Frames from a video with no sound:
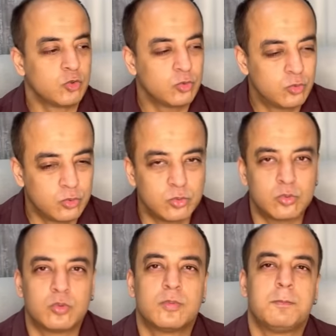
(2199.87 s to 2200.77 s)

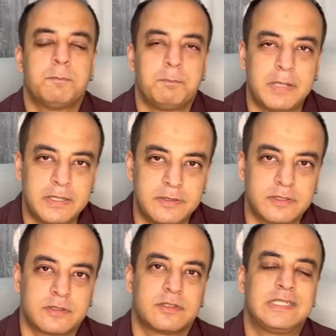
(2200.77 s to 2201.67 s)
guru,
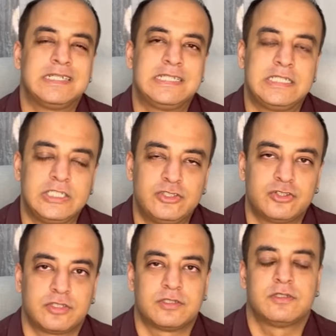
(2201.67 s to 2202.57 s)
mentor,
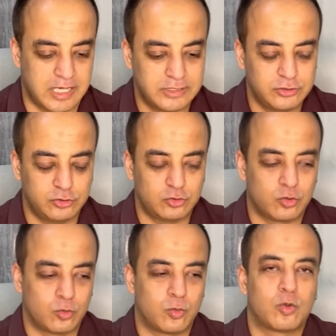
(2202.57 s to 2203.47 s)
teacher, and
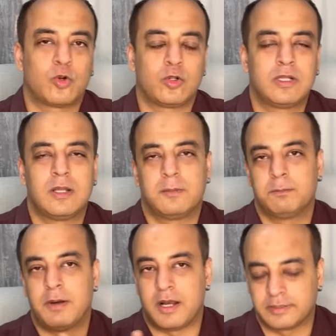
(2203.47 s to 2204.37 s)
your overall
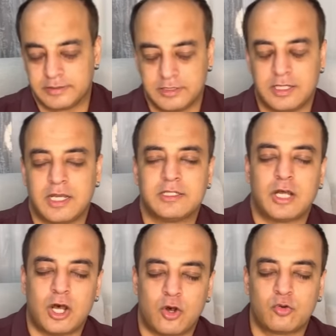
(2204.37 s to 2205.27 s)
bhagya and
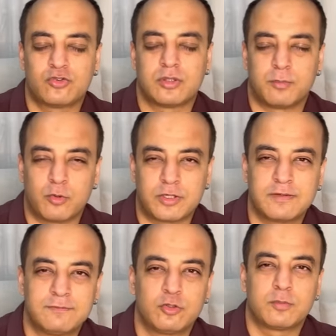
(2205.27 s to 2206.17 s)
how
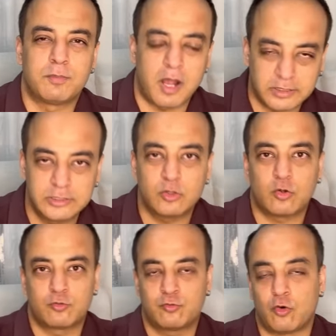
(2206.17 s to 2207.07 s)
supportive your bhagya or
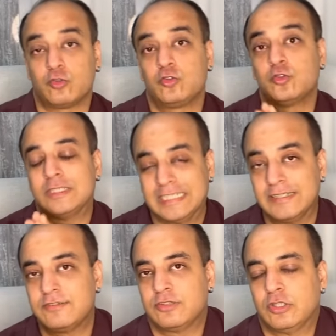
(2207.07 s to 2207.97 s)
fortune
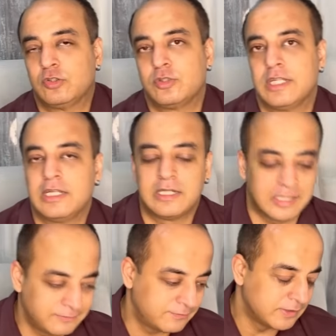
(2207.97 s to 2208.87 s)
is in your daily
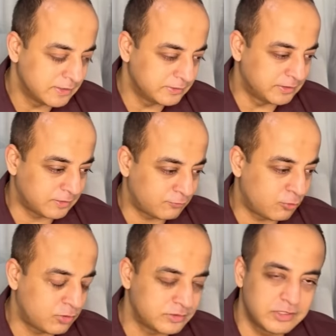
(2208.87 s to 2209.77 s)
life.
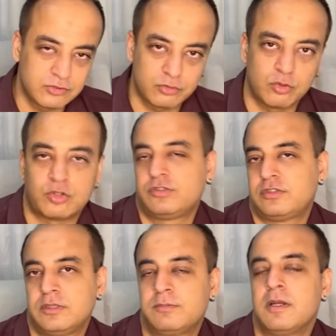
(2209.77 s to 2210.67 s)
Therefore, this
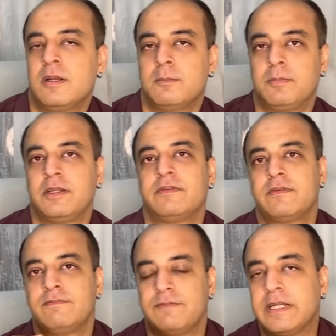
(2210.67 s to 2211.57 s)
lordship plays a
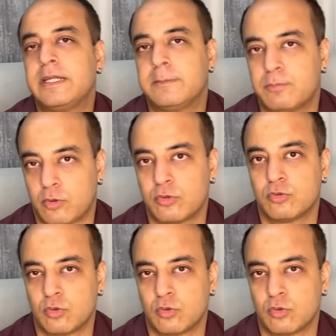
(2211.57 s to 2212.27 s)
very important